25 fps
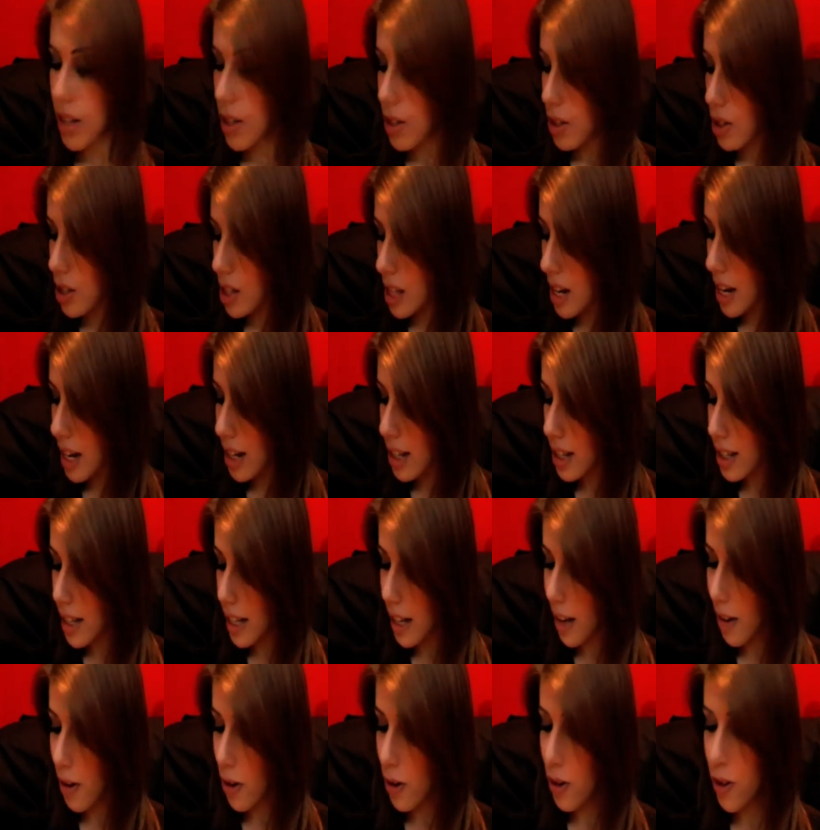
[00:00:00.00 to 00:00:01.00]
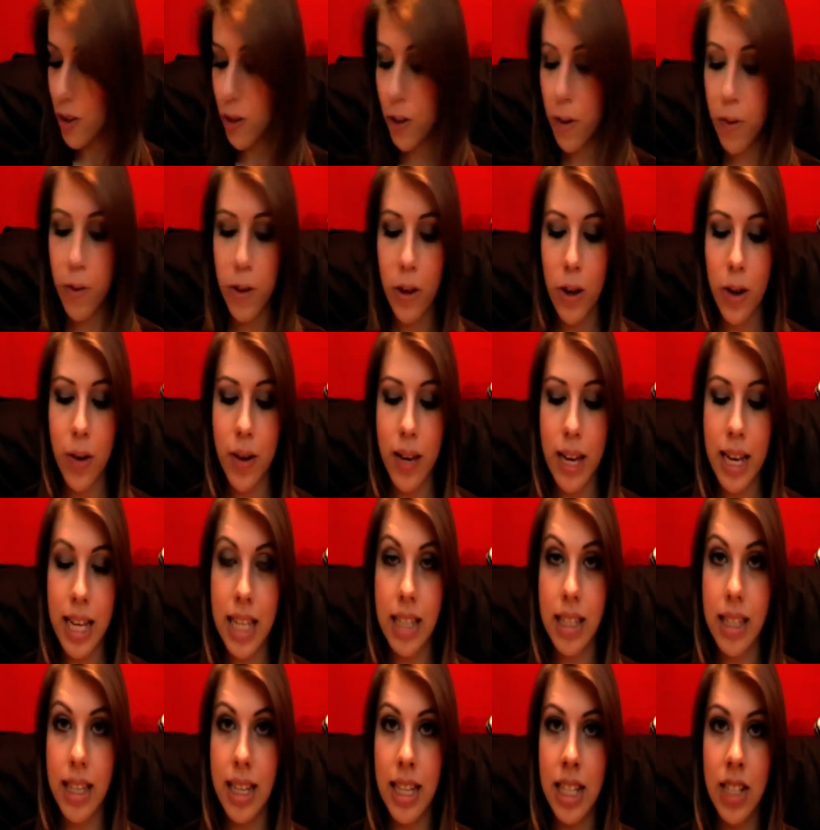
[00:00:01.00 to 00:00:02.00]
So the next thing I'm going to review
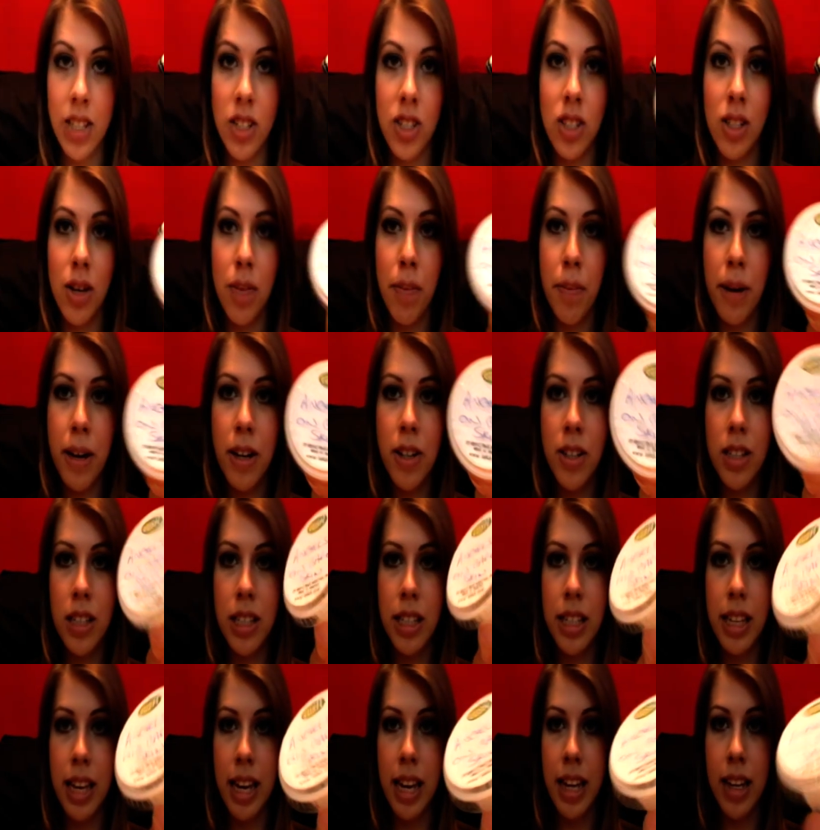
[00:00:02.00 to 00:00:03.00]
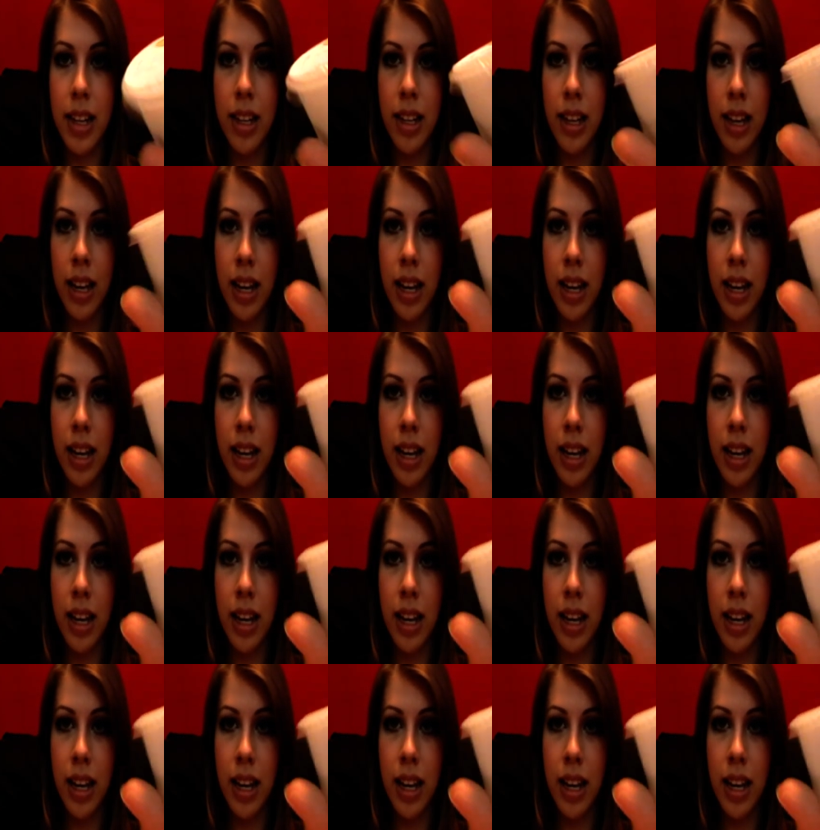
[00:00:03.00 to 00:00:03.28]
is Angels on Bare Skin.